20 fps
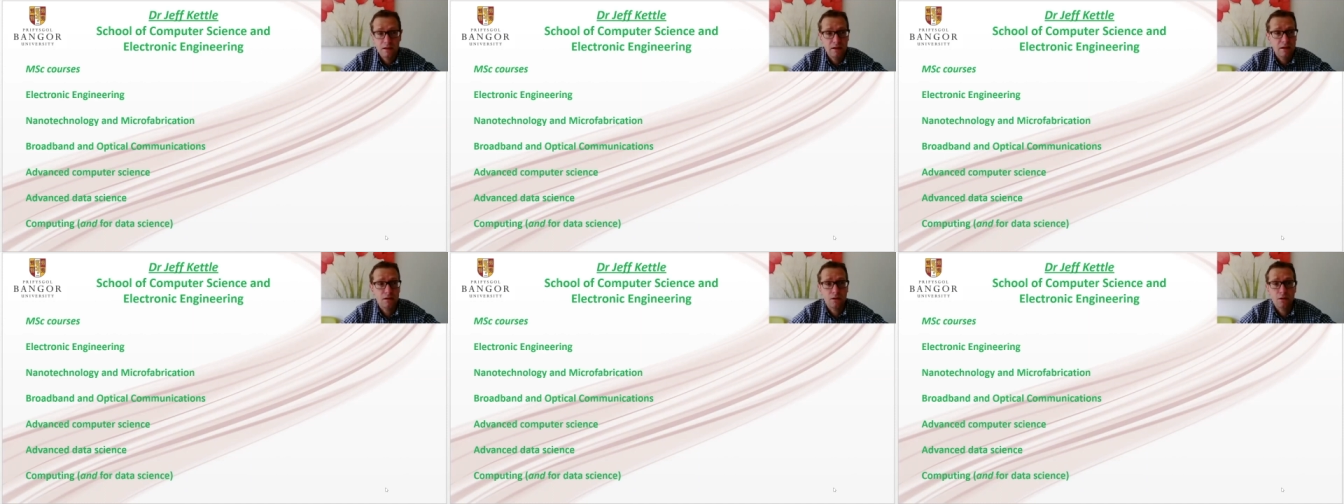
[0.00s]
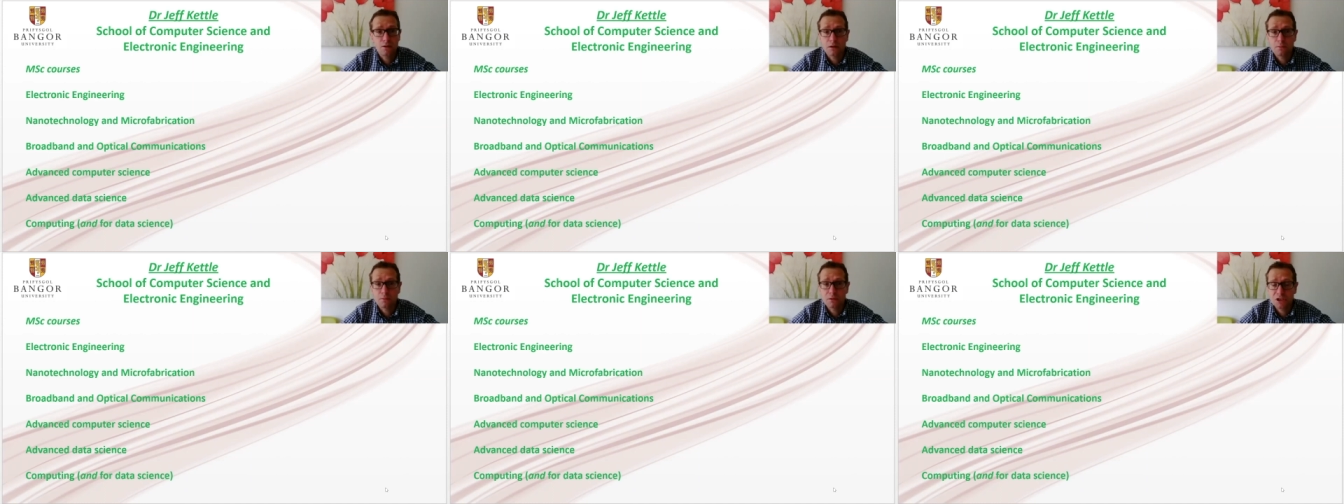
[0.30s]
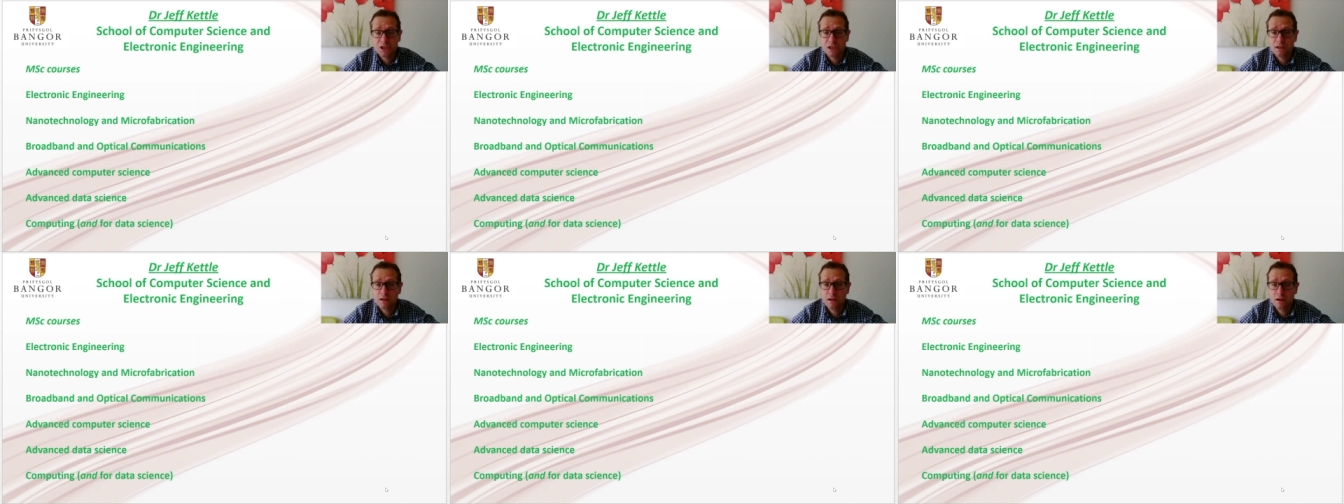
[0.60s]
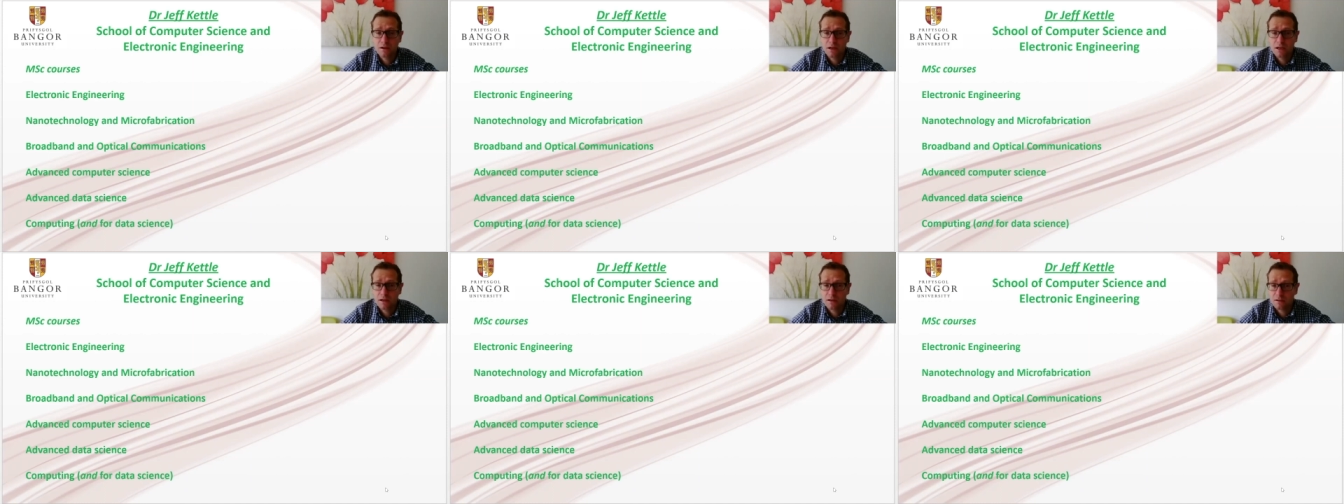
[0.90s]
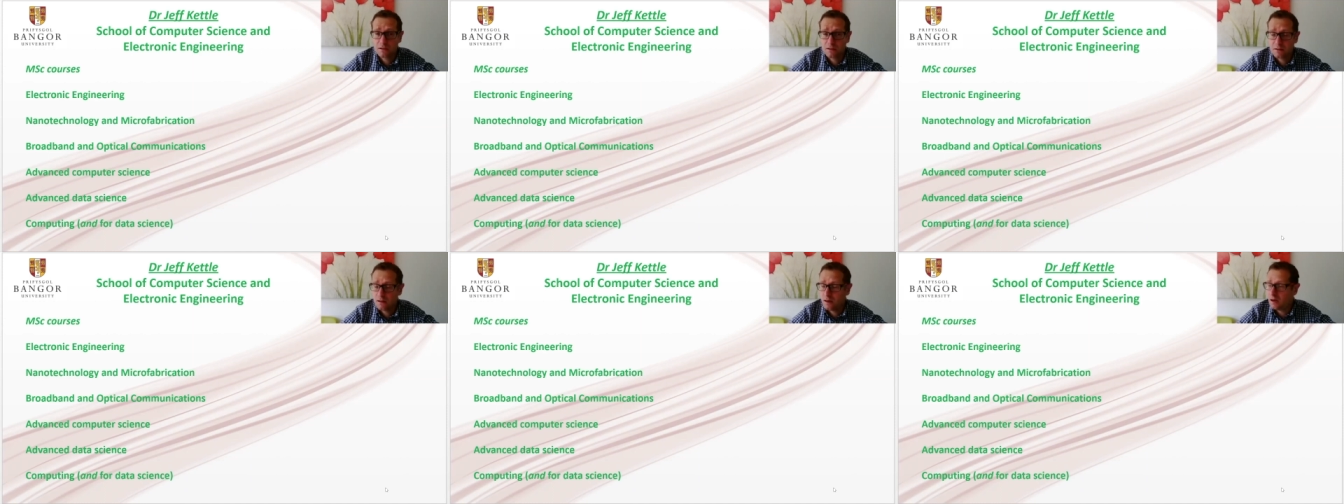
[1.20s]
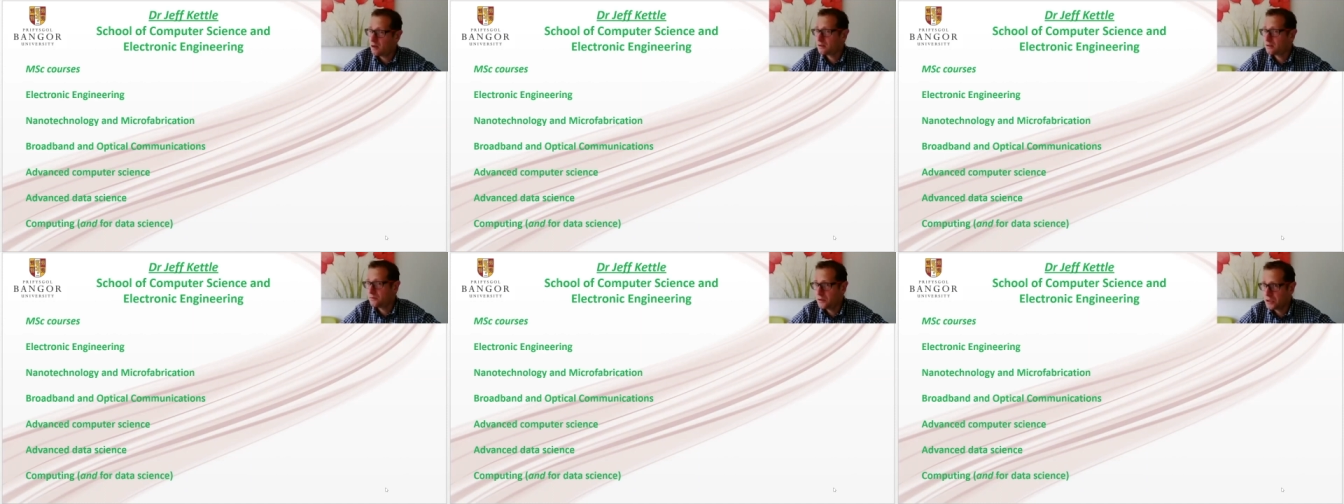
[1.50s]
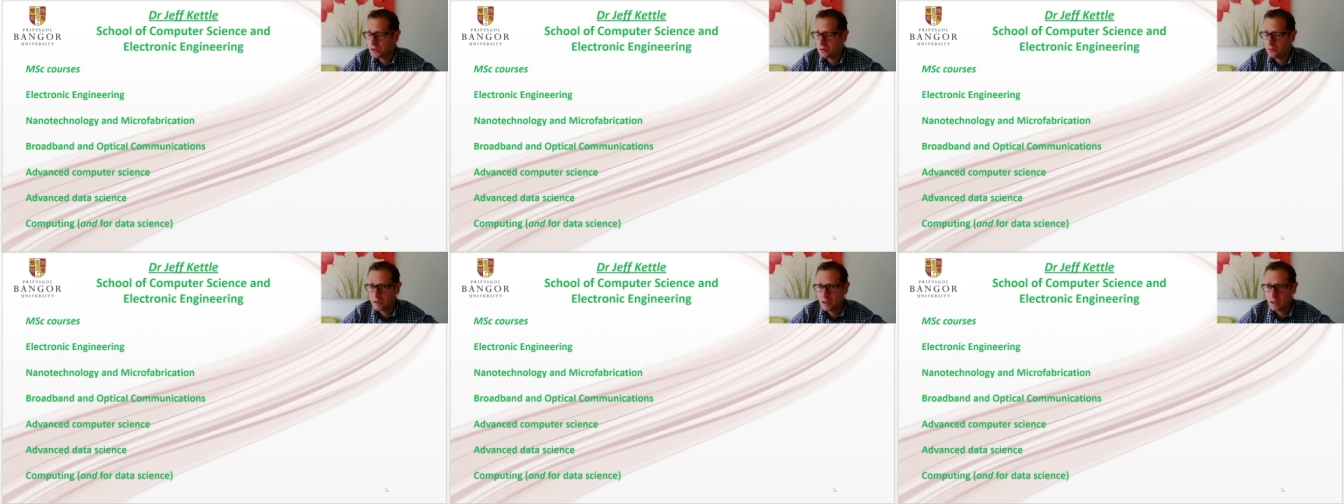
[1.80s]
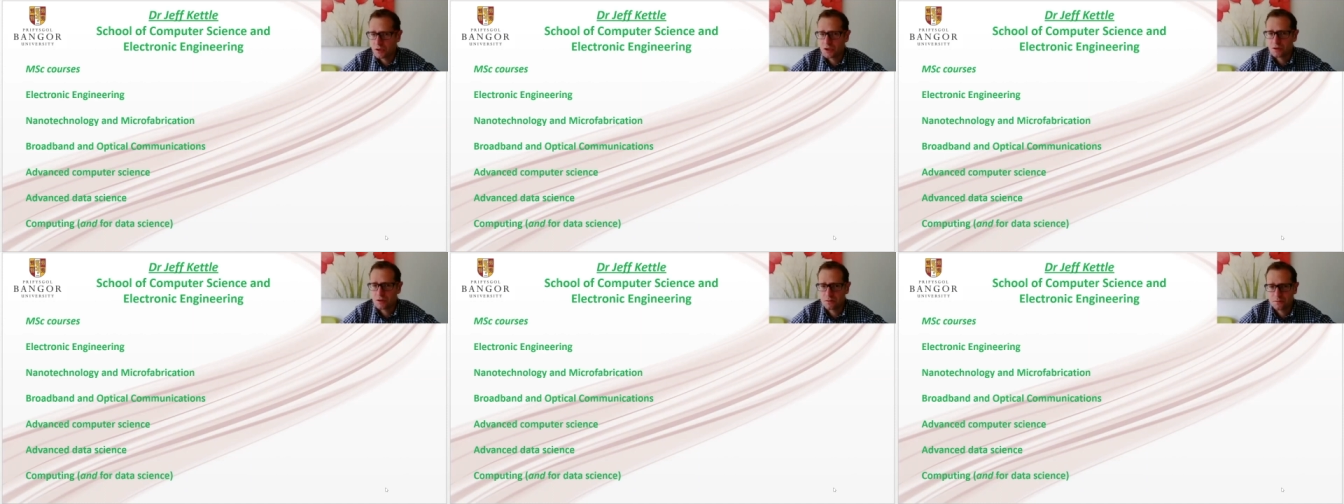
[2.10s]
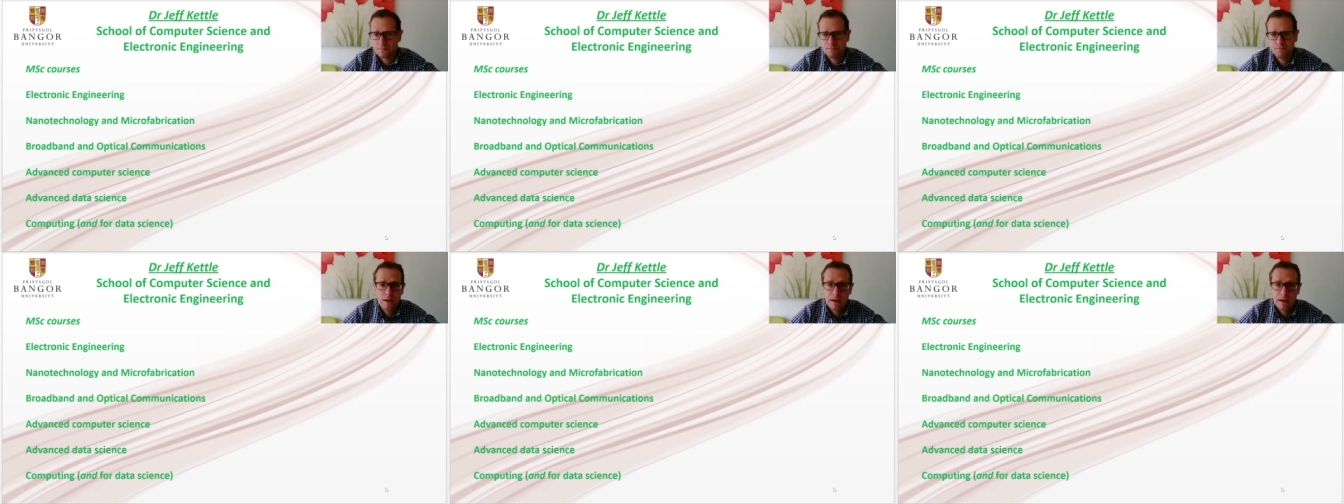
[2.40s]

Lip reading: including machine learning and artificial intelligence.